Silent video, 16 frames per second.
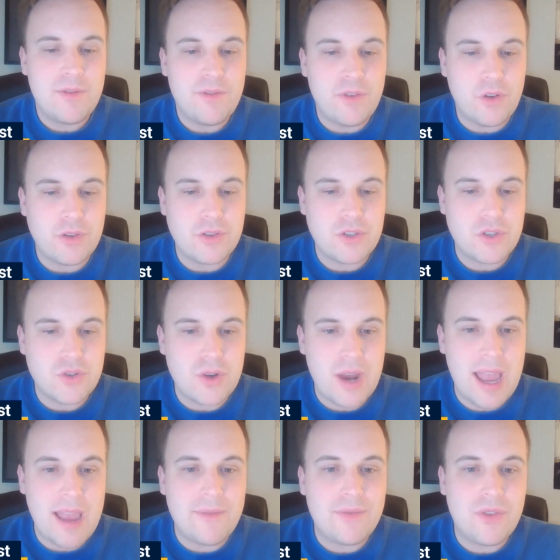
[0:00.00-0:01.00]
Fultz
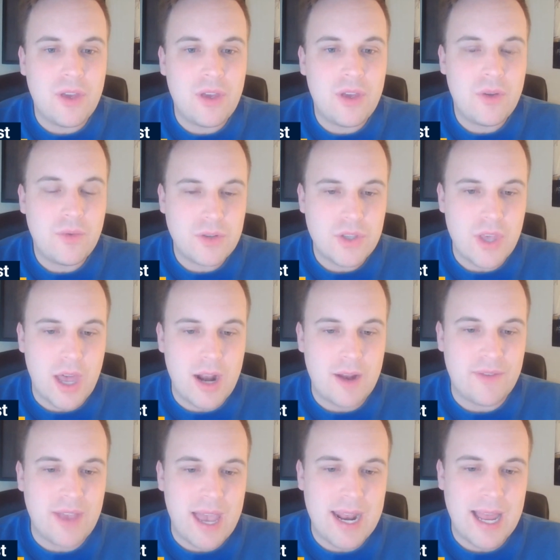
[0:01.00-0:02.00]
draft was thought
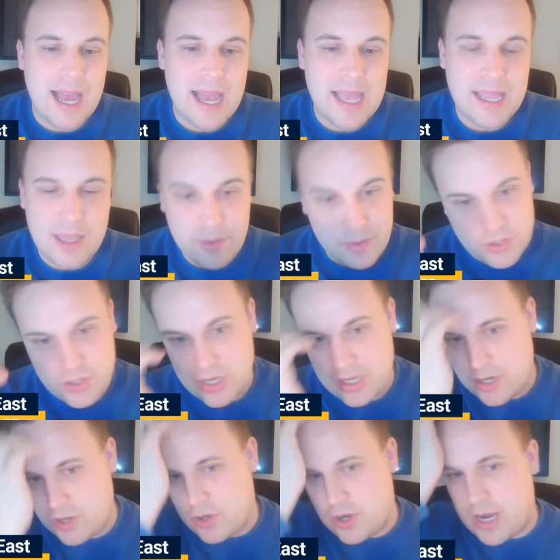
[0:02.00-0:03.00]
of kind of highly, which it
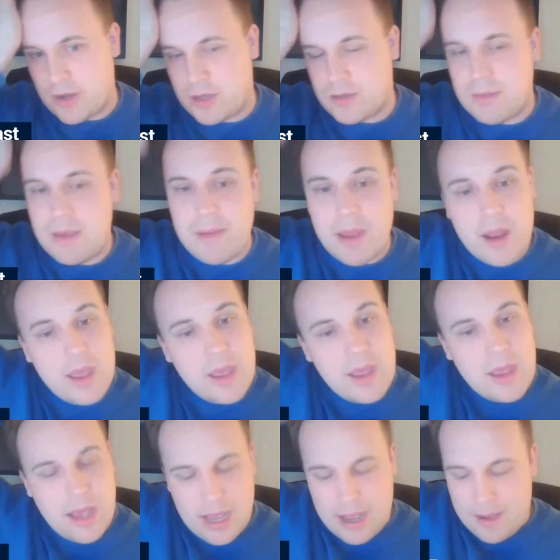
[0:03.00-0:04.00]
didn't turn out to be, but
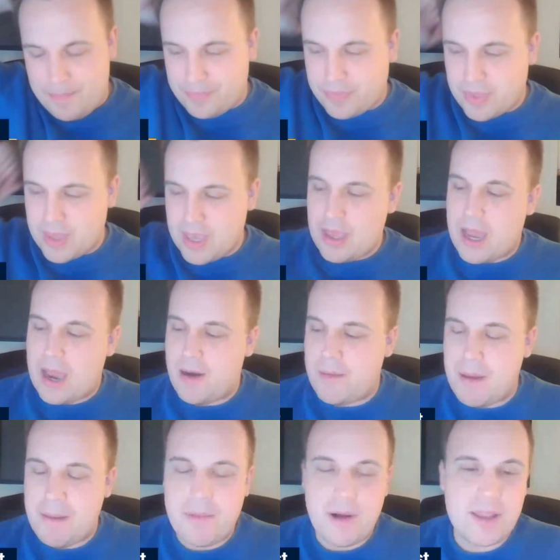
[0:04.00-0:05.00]
I
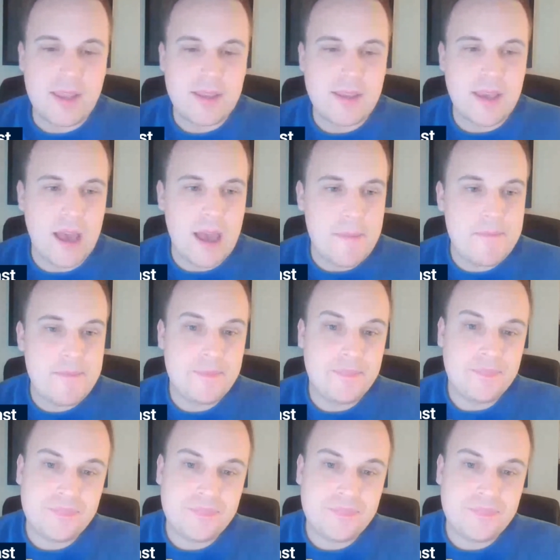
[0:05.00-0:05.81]
remember at the time.